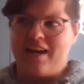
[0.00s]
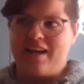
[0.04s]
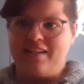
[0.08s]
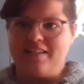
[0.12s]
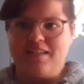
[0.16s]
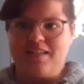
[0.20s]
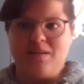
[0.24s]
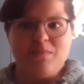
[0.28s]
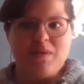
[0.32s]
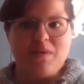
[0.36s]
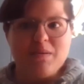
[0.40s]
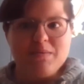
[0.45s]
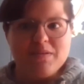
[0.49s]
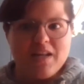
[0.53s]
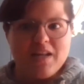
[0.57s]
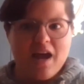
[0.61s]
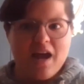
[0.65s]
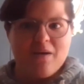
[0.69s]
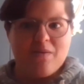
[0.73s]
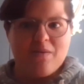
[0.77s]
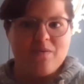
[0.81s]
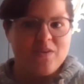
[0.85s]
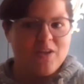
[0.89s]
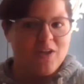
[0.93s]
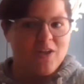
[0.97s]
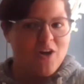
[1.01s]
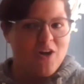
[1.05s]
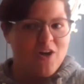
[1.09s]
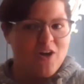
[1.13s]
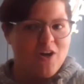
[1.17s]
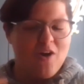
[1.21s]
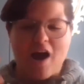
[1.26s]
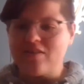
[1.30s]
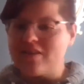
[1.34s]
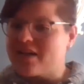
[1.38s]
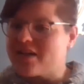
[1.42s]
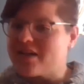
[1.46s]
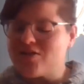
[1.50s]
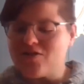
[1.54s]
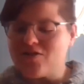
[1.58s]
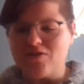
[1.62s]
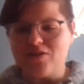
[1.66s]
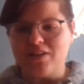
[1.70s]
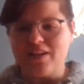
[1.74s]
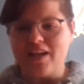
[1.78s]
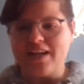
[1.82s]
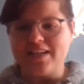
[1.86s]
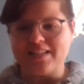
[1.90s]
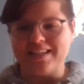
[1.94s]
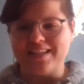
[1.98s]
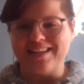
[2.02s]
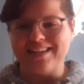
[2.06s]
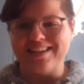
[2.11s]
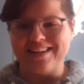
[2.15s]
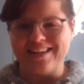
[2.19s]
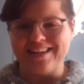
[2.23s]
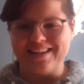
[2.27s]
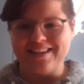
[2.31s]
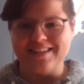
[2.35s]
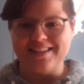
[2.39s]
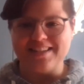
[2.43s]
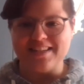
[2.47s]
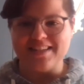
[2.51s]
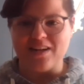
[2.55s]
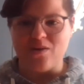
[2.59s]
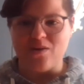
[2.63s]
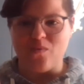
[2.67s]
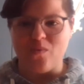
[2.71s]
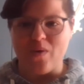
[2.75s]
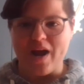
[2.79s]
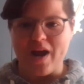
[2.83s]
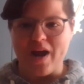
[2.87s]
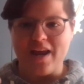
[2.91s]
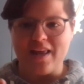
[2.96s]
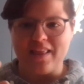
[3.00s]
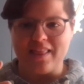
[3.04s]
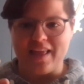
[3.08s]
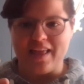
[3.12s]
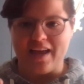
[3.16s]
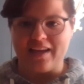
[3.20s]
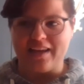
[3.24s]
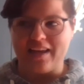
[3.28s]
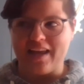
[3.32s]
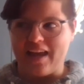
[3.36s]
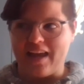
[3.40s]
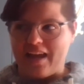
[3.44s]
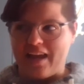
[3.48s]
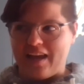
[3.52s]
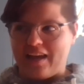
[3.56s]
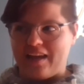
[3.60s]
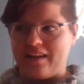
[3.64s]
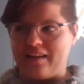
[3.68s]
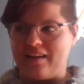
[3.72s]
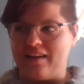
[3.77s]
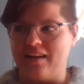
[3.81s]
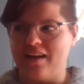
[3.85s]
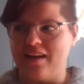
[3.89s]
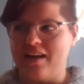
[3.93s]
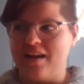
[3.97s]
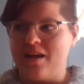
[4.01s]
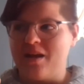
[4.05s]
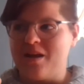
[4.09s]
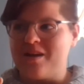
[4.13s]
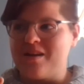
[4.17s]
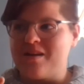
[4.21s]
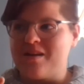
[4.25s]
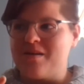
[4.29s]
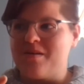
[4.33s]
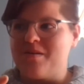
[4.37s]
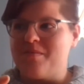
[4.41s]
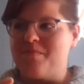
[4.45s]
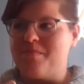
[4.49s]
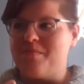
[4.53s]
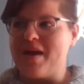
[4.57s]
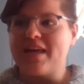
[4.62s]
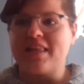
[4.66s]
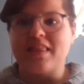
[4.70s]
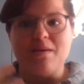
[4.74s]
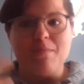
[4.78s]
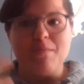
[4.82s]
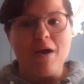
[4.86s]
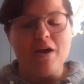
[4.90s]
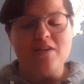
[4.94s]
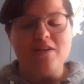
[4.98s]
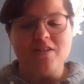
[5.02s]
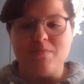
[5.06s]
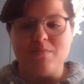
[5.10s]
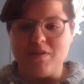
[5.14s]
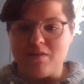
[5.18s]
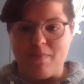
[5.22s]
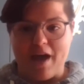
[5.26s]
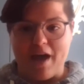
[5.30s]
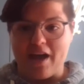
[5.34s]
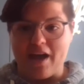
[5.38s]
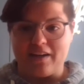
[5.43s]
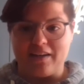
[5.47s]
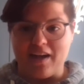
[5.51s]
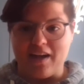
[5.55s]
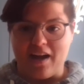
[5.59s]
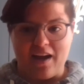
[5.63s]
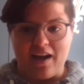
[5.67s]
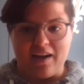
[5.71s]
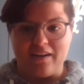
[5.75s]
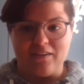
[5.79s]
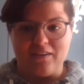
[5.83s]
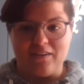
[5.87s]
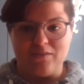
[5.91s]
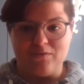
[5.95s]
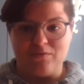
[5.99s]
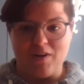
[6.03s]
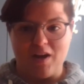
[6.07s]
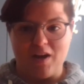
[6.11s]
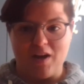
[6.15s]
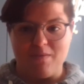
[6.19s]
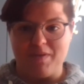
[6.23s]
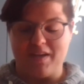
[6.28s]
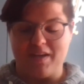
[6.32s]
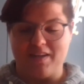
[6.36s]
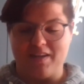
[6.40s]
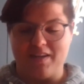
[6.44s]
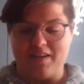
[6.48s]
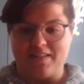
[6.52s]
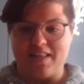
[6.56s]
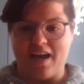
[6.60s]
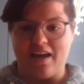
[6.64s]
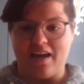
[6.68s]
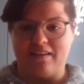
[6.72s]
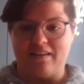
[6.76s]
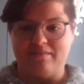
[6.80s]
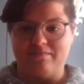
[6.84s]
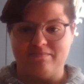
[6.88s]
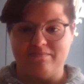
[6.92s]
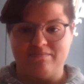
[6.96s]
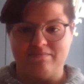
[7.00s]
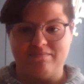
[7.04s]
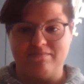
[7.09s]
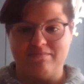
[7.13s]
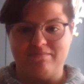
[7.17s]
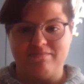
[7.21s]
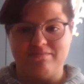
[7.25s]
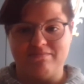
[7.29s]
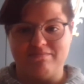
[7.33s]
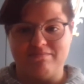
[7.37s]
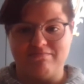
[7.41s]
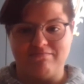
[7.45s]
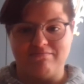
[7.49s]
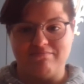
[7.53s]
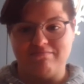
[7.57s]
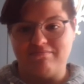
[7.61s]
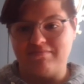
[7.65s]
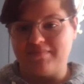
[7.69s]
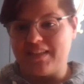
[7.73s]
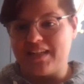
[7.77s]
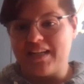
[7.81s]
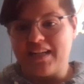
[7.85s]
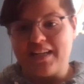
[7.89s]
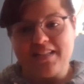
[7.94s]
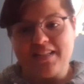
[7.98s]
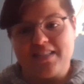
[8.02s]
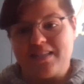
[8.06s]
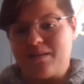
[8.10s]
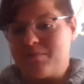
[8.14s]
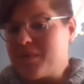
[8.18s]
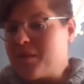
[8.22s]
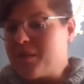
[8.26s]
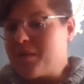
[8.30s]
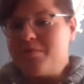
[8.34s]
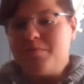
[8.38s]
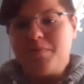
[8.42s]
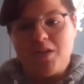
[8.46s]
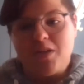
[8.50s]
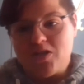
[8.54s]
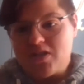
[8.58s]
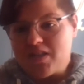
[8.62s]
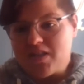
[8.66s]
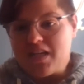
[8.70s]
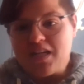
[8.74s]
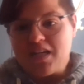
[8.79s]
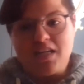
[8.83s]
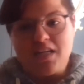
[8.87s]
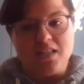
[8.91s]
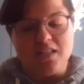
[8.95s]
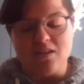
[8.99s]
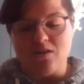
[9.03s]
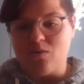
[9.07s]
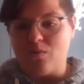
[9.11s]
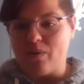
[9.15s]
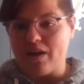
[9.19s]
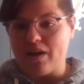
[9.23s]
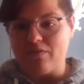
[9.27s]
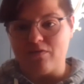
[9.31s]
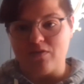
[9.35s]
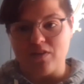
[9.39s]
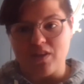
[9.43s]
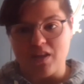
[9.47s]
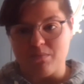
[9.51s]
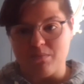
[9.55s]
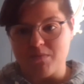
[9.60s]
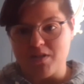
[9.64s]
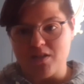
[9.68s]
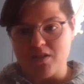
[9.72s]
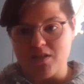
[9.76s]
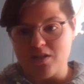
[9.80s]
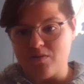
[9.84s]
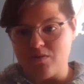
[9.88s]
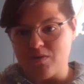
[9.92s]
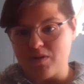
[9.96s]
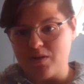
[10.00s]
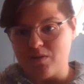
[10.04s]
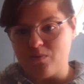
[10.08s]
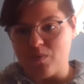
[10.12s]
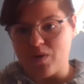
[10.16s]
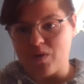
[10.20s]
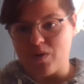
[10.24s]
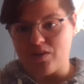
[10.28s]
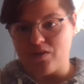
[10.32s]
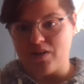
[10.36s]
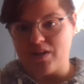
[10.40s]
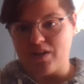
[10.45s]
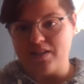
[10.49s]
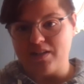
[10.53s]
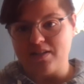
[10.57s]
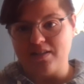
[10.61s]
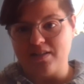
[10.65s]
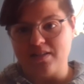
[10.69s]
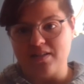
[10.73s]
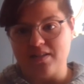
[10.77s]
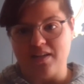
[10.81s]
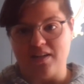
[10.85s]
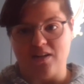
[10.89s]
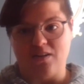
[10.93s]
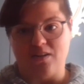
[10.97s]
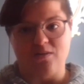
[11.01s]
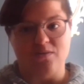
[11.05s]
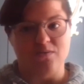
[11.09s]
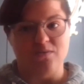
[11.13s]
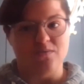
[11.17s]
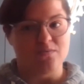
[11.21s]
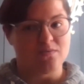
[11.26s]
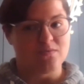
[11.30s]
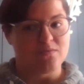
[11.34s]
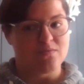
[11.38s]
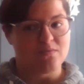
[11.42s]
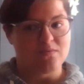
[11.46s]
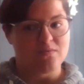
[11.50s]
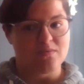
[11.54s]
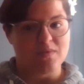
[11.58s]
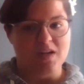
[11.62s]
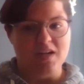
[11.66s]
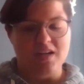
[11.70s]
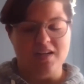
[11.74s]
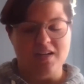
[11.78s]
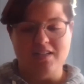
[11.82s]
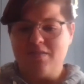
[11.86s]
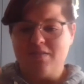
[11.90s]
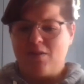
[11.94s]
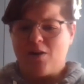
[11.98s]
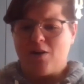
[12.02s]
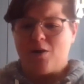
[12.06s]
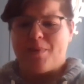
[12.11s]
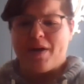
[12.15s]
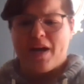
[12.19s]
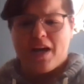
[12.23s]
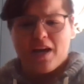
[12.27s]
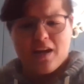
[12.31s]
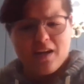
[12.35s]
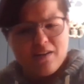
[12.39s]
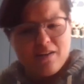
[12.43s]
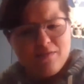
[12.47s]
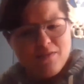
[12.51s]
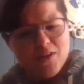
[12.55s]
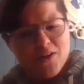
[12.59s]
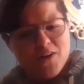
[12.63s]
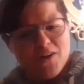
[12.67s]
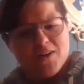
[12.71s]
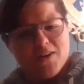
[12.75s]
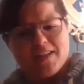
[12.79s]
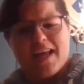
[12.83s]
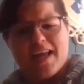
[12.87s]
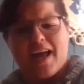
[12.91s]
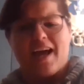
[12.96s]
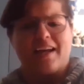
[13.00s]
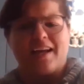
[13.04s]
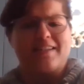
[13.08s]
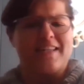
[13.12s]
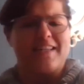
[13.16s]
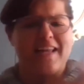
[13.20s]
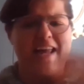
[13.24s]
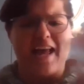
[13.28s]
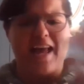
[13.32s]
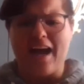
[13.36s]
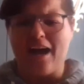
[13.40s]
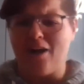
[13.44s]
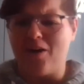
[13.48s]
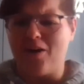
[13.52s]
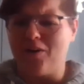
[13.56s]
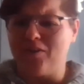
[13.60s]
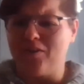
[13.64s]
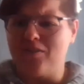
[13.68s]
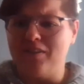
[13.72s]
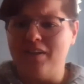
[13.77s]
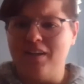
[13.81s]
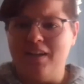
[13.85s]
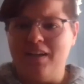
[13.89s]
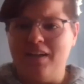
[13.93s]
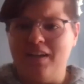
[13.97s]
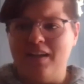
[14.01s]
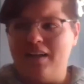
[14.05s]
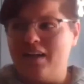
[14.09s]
And sometimes how they externalize it is in a way that can make them out to be the bad guy, right? Because that can sometimes be just the easier way for them to do it, whether it's, difficult behaviors, acting out,